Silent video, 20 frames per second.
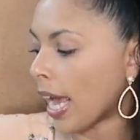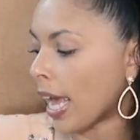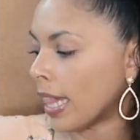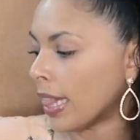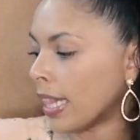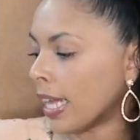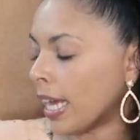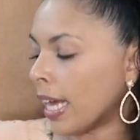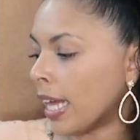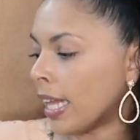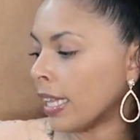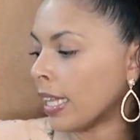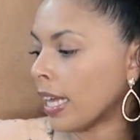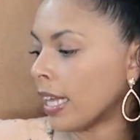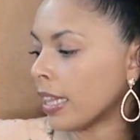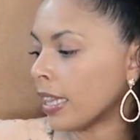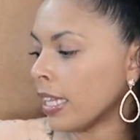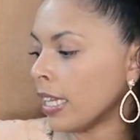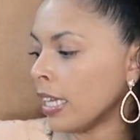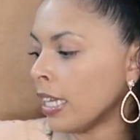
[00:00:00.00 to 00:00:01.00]
And
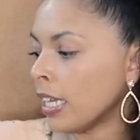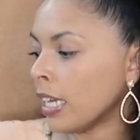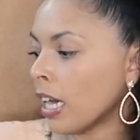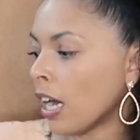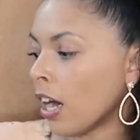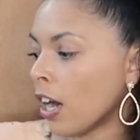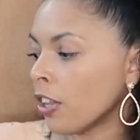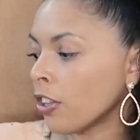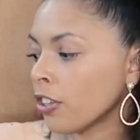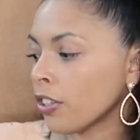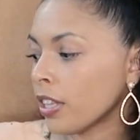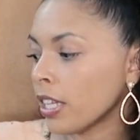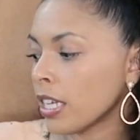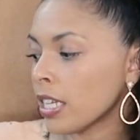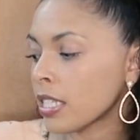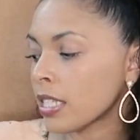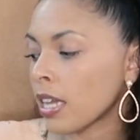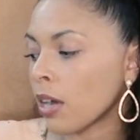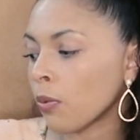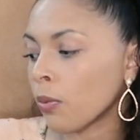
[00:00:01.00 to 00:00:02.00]
then the other
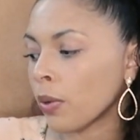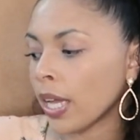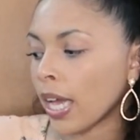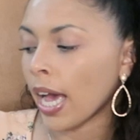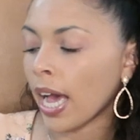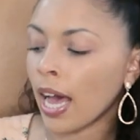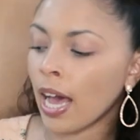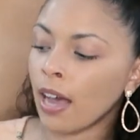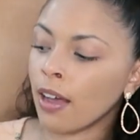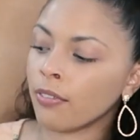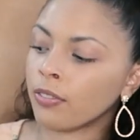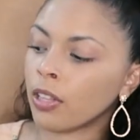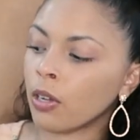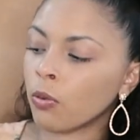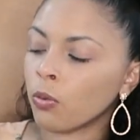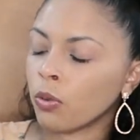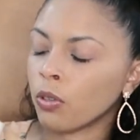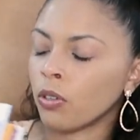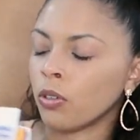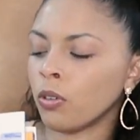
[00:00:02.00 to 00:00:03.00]
things that have
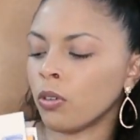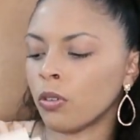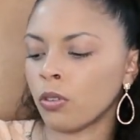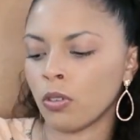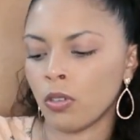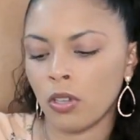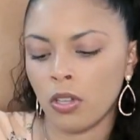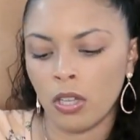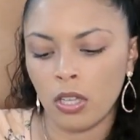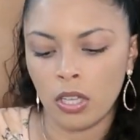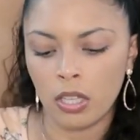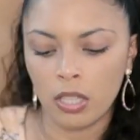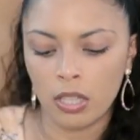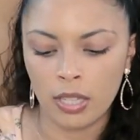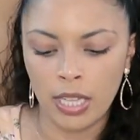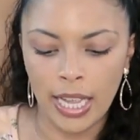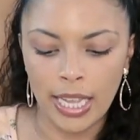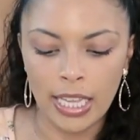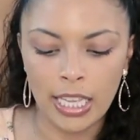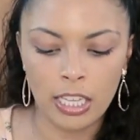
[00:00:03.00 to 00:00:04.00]

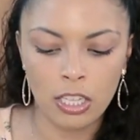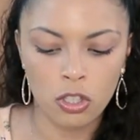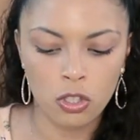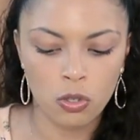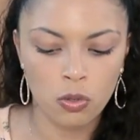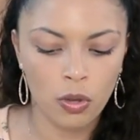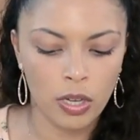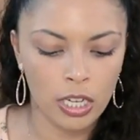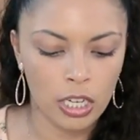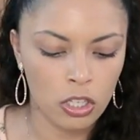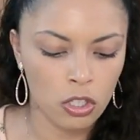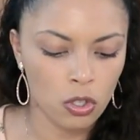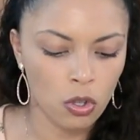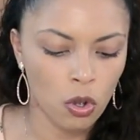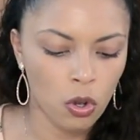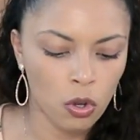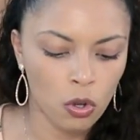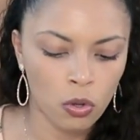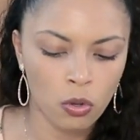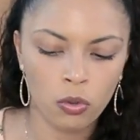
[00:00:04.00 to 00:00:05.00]
that he can do on his
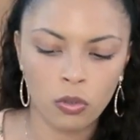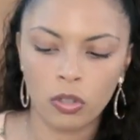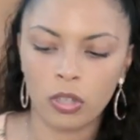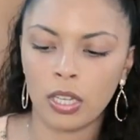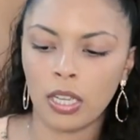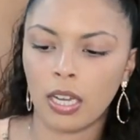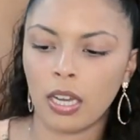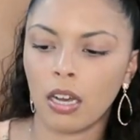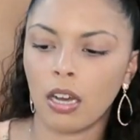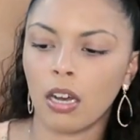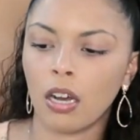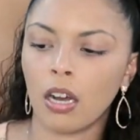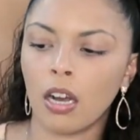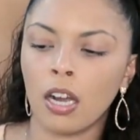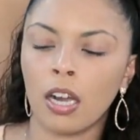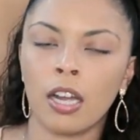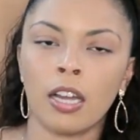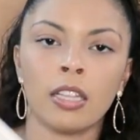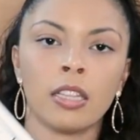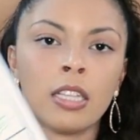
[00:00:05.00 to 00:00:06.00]
own
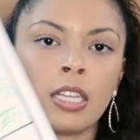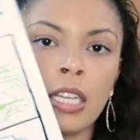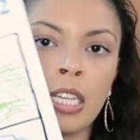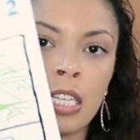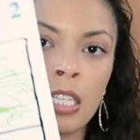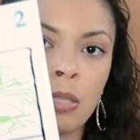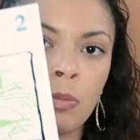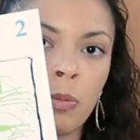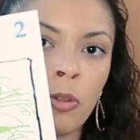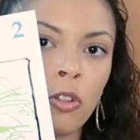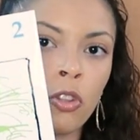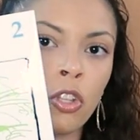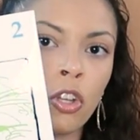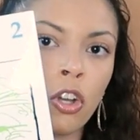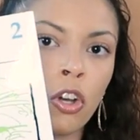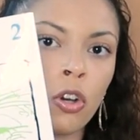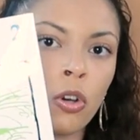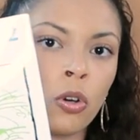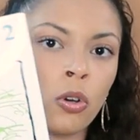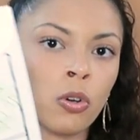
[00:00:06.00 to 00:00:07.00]
are the Explode the
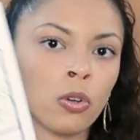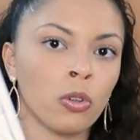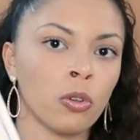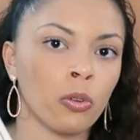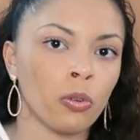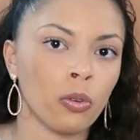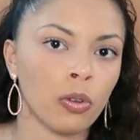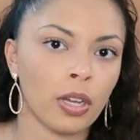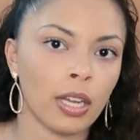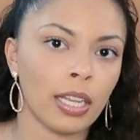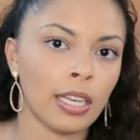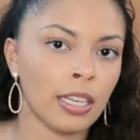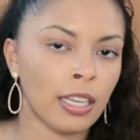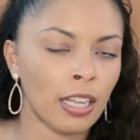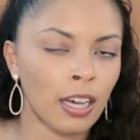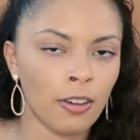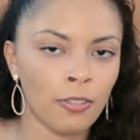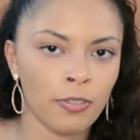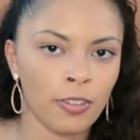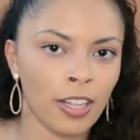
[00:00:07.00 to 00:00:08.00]
Code.
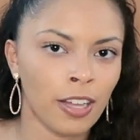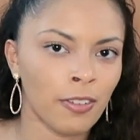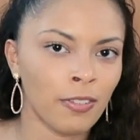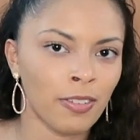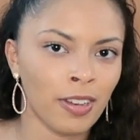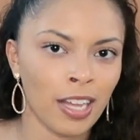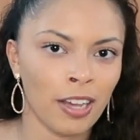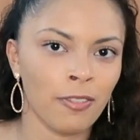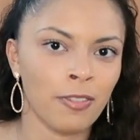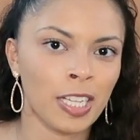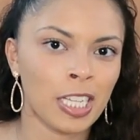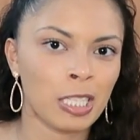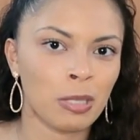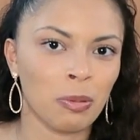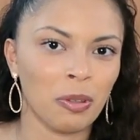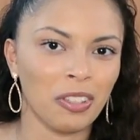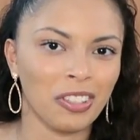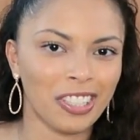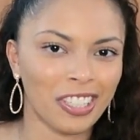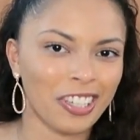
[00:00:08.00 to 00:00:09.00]
Love, love, love
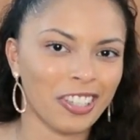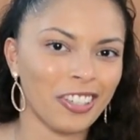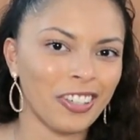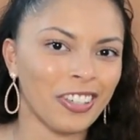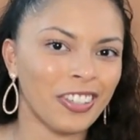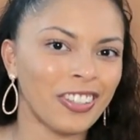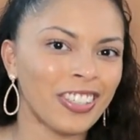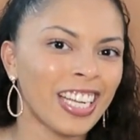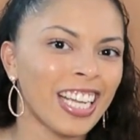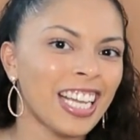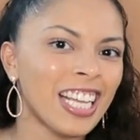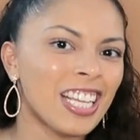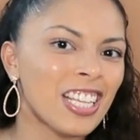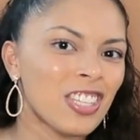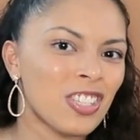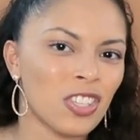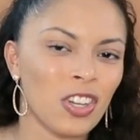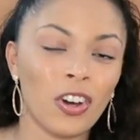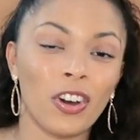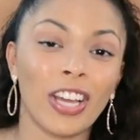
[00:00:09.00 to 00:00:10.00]
Explode the Code.
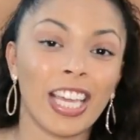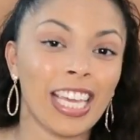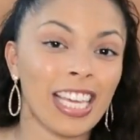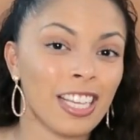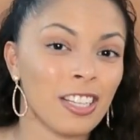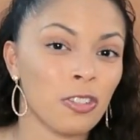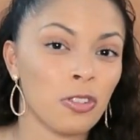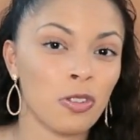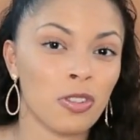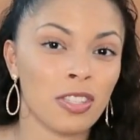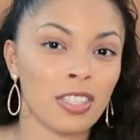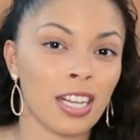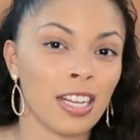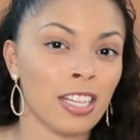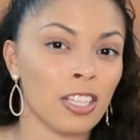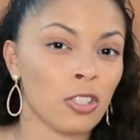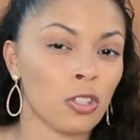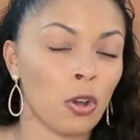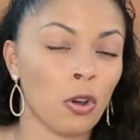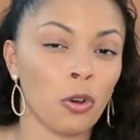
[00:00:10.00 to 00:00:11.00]
So he can do this
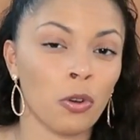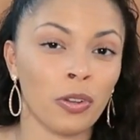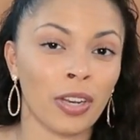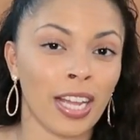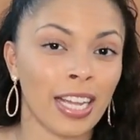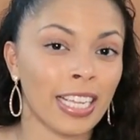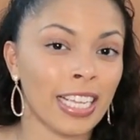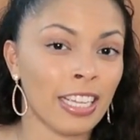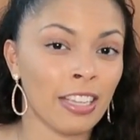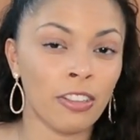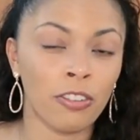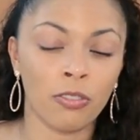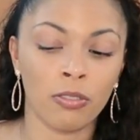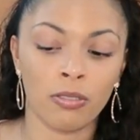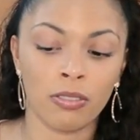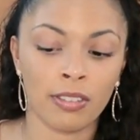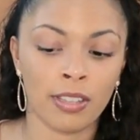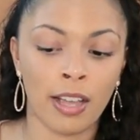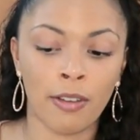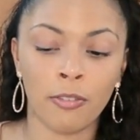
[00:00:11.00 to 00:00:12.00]
on his own. He
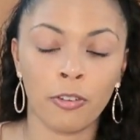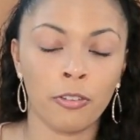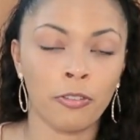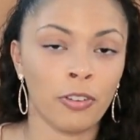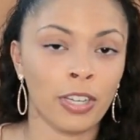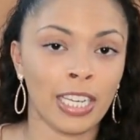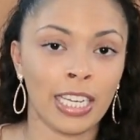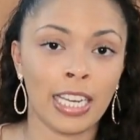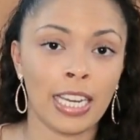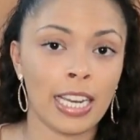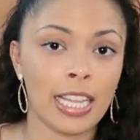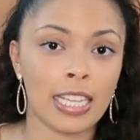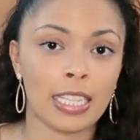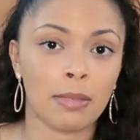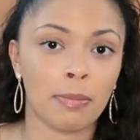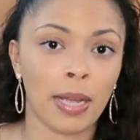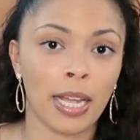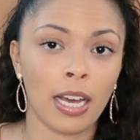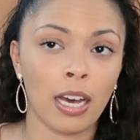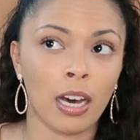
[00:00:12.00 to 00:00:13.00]
never really
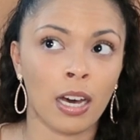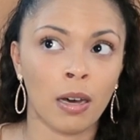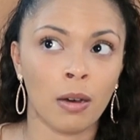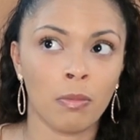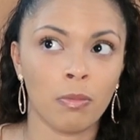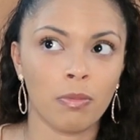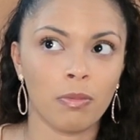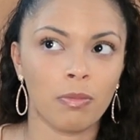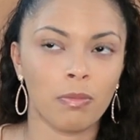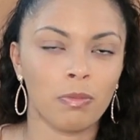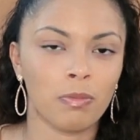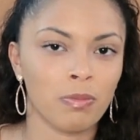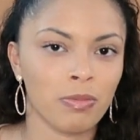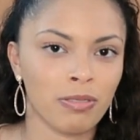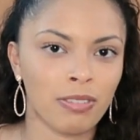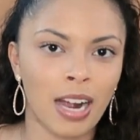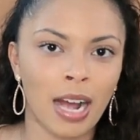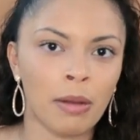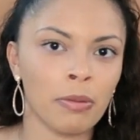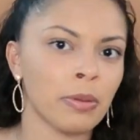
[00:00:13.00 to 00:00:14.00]
needs my help.
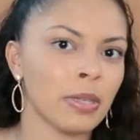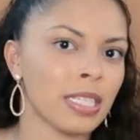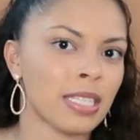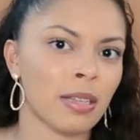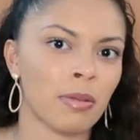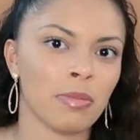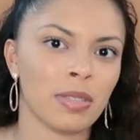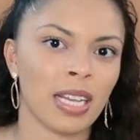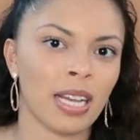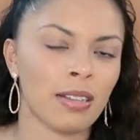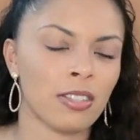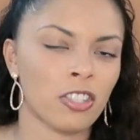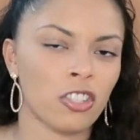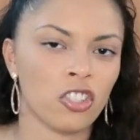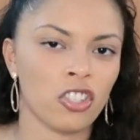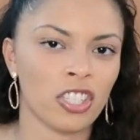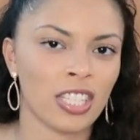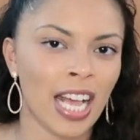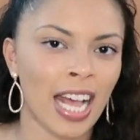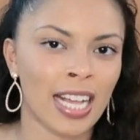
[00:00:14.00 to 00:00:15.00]
Probably sometimes
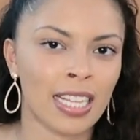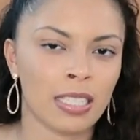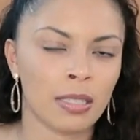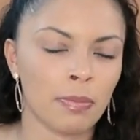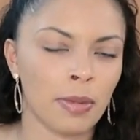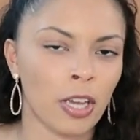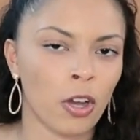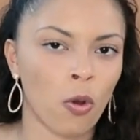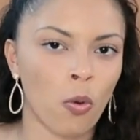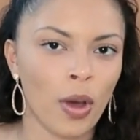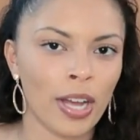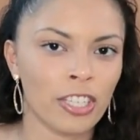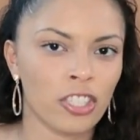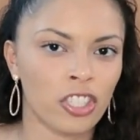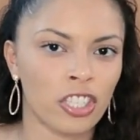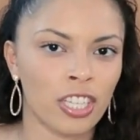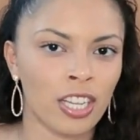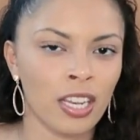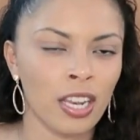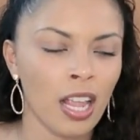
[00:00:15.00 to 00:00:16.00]
to just ask me a
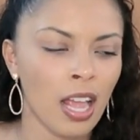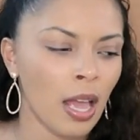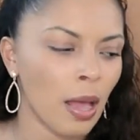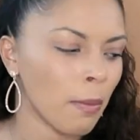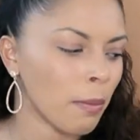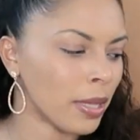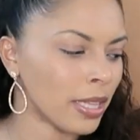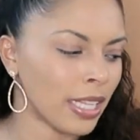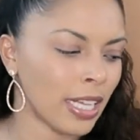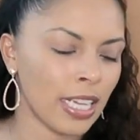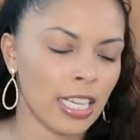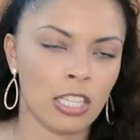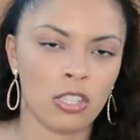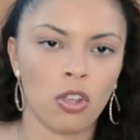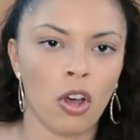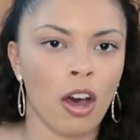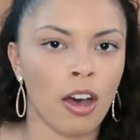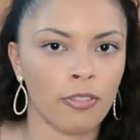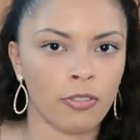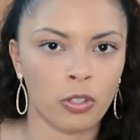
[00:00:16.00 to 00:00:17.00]
question, but then
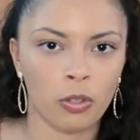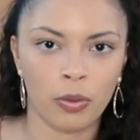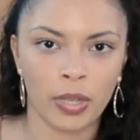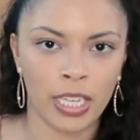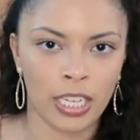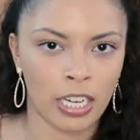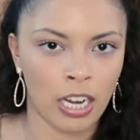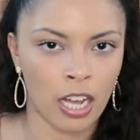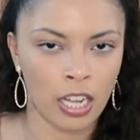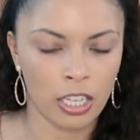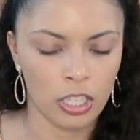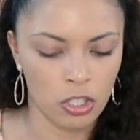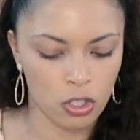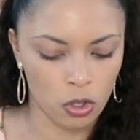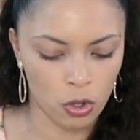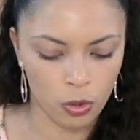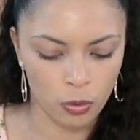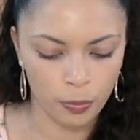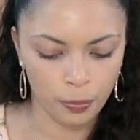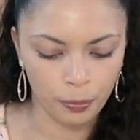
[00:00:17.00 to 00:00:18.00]
he's off doing it on
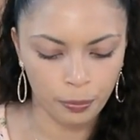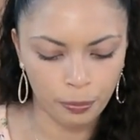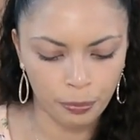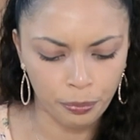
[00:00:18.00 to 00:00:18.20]
his own.